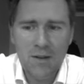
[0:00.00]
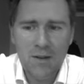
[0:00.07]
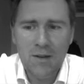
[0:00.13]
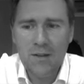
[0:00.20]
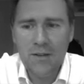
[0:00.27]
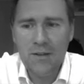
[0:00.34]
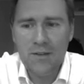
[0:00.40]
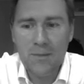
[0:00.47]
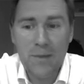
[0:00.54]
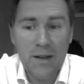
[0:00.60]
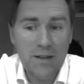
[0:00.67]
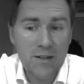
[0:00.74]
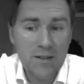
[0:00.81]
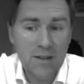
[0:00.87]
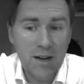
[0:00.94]
the
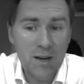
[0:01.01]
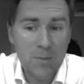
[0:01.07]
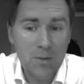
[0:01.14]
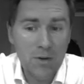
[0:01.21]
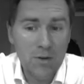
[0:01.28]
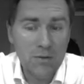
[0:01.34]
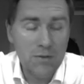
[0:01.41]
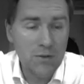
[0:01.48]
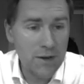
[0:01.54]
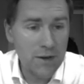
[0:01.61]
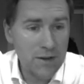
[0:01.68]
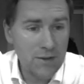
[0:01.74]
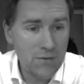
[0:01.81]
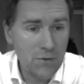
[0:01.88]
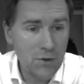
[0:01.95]
semantic type of
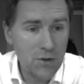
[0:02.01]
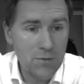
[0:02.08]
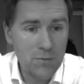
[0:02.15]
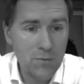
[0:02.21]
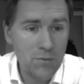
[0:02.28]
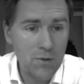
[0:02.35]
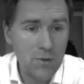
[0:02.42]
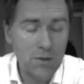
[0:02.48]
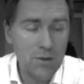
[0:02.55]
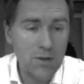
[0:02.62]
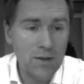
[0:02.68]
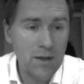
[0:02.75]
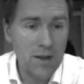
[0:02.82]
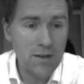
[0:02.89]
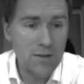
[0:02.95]
transfer, if we're
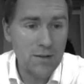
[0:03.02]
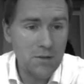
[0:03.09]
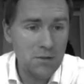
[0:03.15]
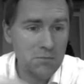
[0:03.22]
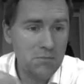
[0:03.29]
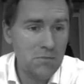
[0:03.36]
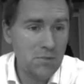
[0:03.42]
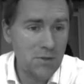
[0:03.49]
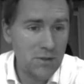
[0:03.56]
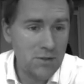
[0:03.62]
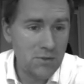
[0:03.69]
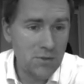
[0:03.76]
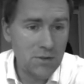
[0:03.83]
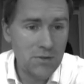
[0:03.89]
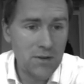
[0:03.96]
looking at a
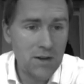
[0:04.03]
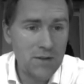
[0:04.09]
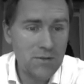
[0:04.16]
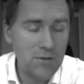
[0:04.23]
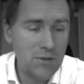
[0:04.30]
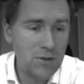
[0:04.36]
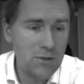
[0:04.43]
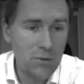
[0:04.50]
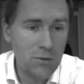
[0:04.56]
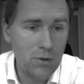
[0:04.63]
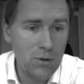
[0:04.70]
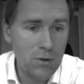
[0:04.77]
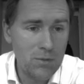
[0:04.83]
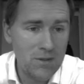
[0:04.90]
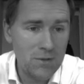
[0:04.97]
literal transfer
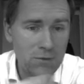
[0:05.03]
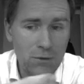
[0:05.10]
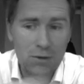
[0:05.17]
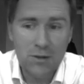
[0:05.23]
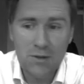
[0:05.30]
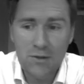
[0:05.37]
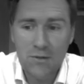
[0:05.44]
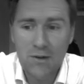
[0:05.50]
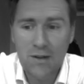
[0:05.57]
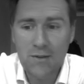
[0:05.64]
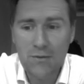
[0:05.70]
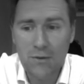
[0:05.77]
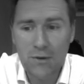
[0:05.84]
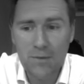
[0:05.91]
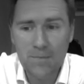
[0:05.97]
or a metaphorical
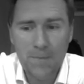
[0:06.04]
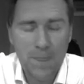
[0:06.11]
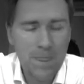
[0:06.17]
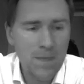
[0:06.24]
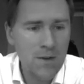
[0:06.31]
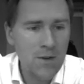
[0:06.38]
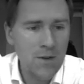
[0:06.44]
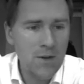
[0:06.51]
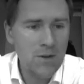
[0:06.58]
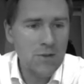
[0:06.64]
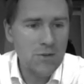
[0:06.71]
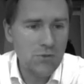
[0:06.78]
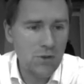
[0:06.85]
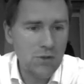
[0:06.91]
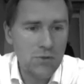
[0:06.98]
transfer,
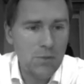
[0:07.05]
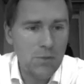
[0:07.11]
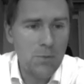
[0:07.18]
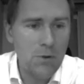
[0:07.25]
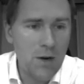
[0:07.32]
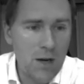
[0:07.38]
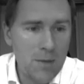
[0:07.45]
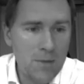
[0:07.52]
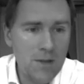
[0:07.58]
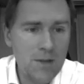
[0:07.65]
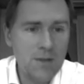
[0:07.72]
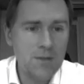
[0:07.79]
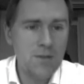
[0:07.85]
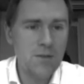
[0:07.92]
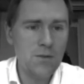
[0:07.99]
structural
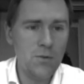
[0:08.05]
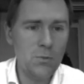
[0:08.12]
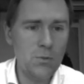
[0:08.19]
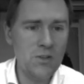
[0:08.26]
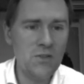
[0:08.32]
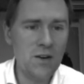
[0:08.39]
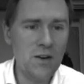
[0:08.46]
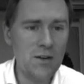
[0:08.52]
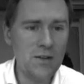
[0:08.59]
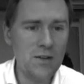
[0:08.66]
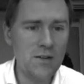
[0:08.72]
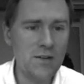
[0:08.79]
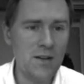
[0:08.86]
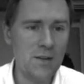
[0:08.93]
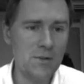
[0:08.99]
priming, which
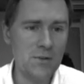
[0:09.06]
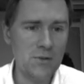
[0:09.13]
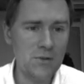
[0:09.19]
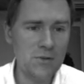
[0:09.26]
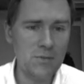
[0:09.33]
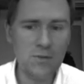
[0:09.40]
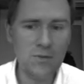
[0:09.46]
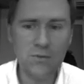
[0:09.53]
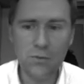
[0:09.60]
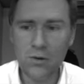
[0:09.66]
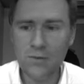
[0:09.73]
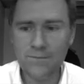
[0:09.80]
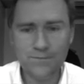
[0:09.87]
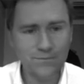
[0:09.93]
variant had been used before,